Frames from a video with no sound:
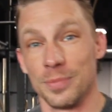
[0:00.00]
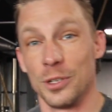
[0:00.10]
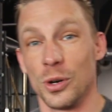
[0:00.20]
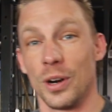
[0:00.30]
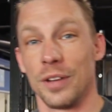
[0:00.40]

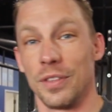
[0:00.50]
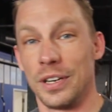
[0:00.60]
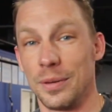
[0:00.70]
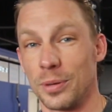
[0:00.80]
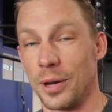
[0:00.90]
majority of the
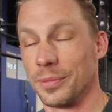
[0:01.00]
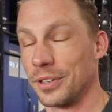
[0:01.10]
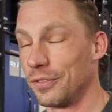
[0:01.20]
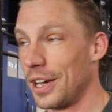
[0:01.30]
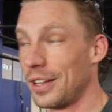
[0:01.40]
knee problems.
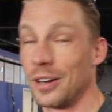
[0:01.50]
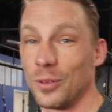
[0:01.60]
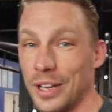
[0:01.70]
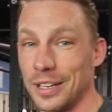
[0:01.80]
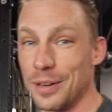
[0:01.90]
In fact, I
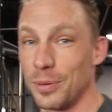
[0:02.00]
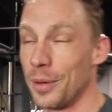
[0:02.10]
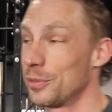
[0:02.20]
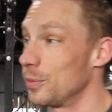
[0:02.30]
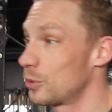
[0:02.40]
don't get knee
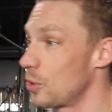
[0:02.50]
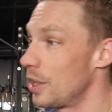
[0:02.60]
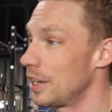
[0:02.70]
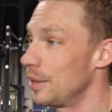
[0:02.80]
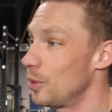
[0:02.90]
problems from
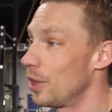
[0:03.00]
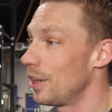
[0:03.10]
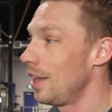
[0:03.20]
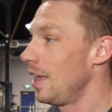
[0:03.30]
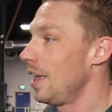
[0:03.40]
squatting anymore,
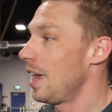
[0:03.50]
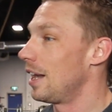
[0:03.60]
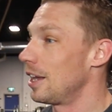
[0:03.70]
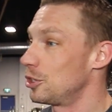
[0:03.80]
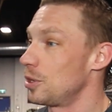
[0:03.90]
and
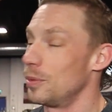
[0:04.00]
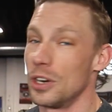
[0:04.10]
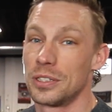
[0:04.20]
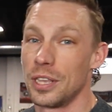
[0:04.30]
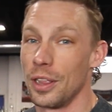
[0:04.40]
I
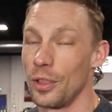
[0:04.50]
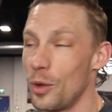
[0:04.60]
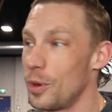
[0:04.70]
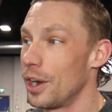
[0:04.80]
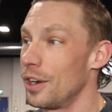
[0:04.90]
attribute it to the
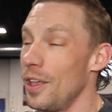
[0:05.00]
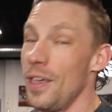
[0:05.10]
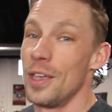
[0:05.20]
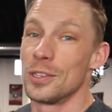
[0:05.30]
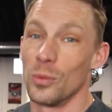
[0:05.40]
low bar.
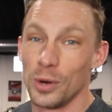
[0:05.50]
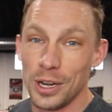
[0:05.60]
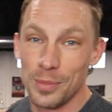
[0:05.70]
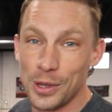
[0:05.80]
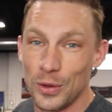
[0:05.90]
So we're
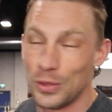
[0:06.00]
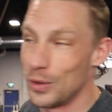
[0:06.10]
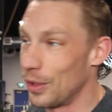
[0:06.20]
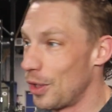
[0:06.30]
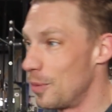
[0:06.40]
going to be going
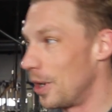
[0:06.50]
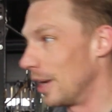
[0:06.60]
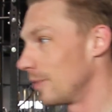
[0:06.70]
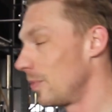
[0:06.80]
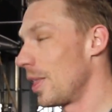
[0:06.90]
through the low
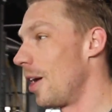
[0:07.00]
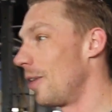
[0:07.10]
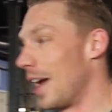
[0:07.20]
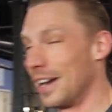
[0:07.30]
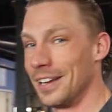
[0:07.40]
bar. All
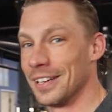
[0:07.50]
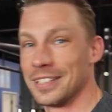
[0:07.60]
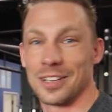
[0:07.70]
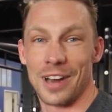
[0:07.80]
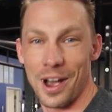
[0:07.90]
right.
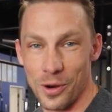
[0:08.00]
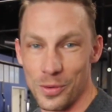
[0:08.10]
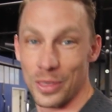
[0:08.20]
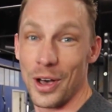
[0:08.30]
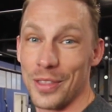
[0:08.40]
So now,
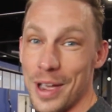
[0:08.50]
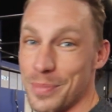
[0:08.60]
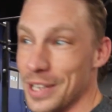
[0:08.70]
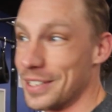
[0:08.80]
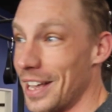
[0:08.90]
with all that
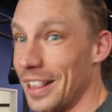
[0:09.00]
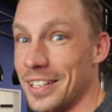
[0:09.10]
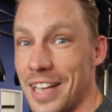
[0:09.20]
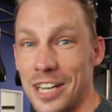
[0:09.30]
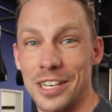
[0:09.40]
being said,
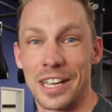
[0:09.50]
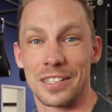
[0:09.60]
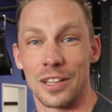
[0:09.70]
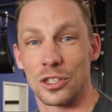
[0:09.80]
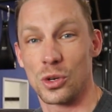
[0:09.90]
let's actually get
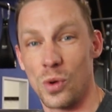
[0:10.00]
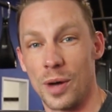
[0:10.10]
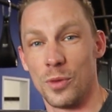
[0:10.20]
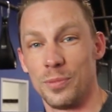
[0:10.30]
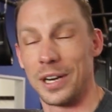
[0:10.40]
to the
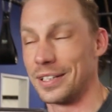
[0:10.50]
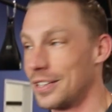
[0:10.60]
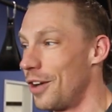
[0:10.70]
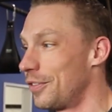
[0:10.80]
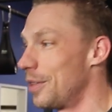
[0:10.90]
squat movement
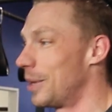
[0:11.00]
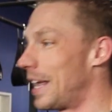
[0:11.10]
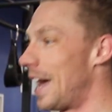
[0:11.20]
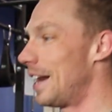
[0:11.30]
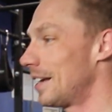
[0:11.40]
itself and the
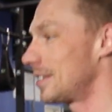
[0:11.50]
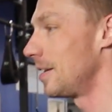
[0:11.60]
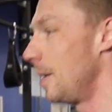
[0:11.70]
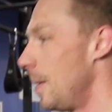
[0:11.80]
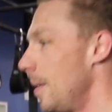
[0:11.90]
mechanics.
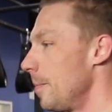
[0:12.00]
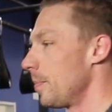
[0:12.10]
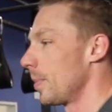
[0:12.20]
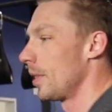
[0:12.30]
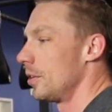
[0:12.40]

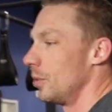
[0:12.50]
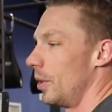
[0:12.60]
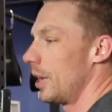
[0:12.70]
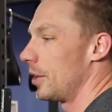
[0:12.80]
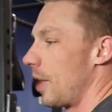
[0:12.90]
So
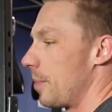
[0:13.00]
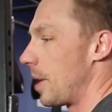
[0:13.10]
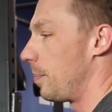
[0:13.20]
we're gonna grab that